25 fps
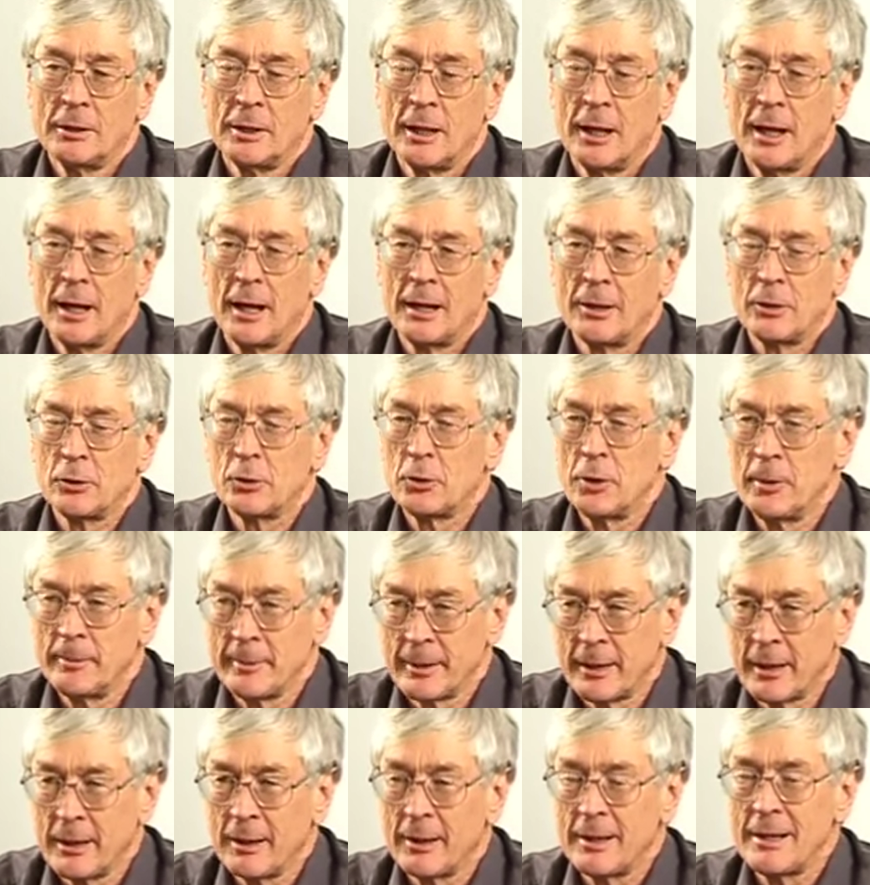uh,
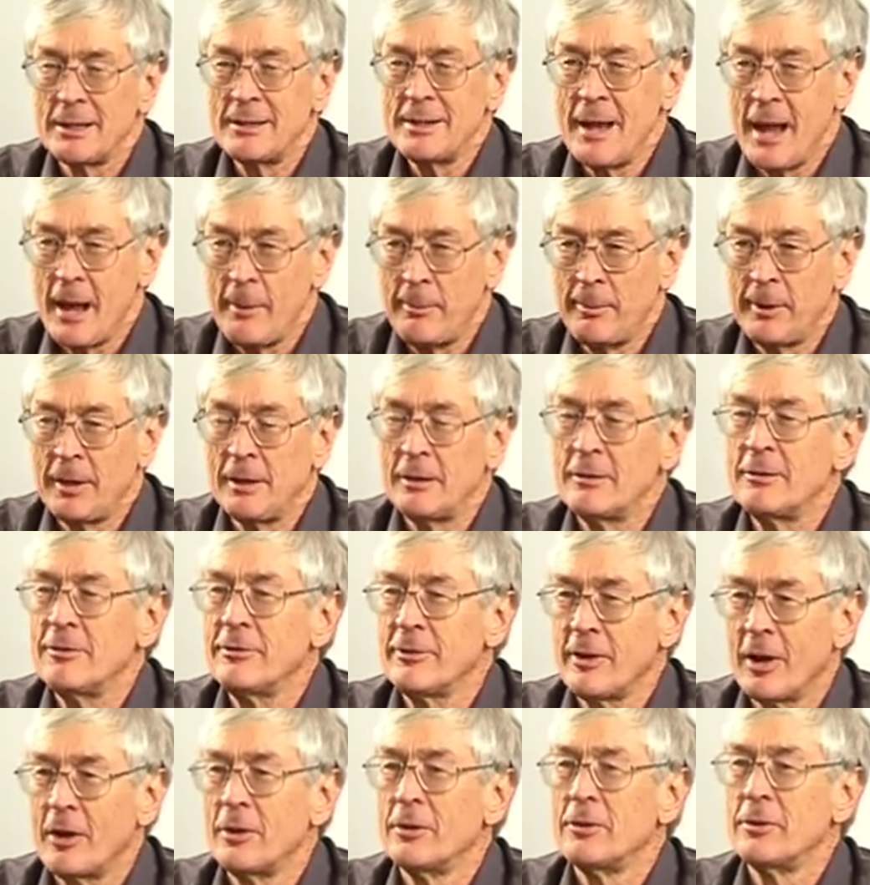criminally tapping
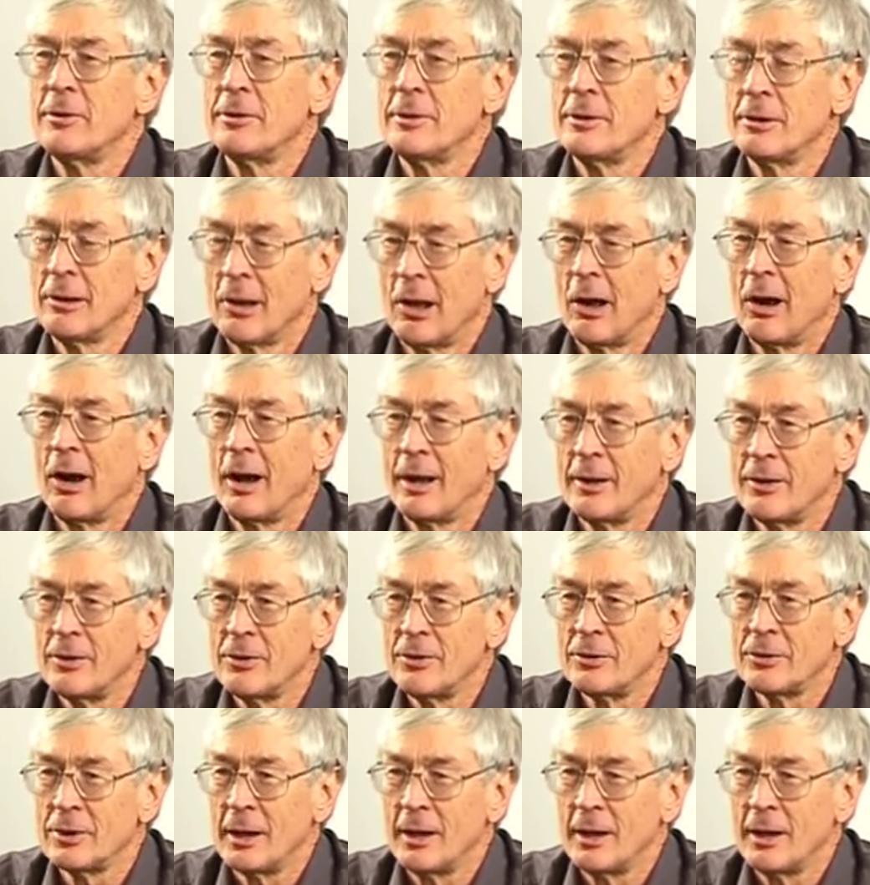phone lines.